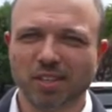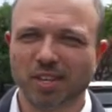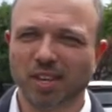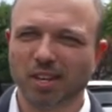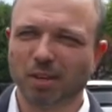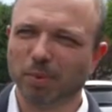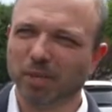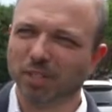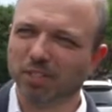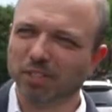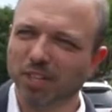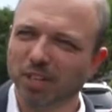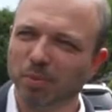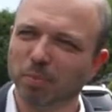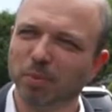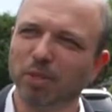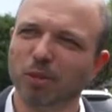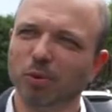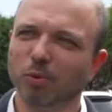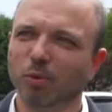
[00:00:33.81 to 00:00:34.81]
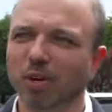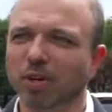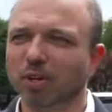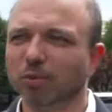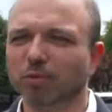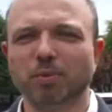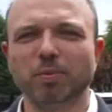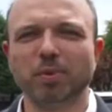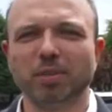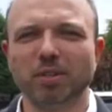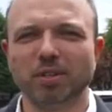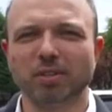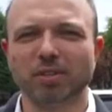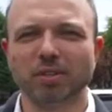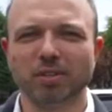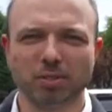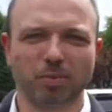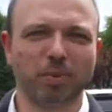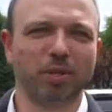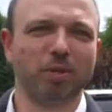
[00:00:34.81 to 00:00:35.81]
And about 10 minute walk from here
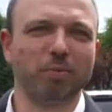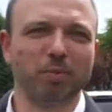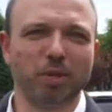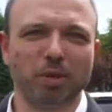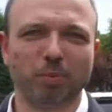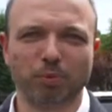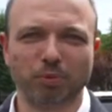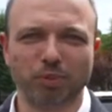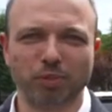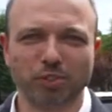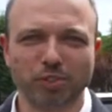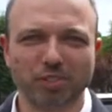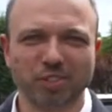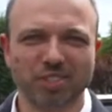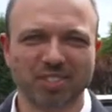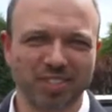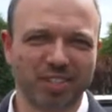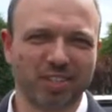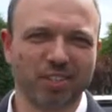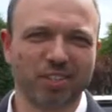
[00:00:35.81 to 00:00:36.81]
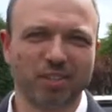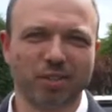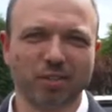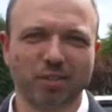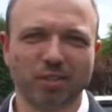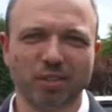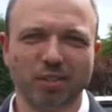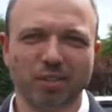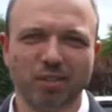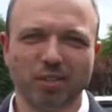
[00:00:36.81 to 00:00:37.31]
is about Maple Ridge Secondary.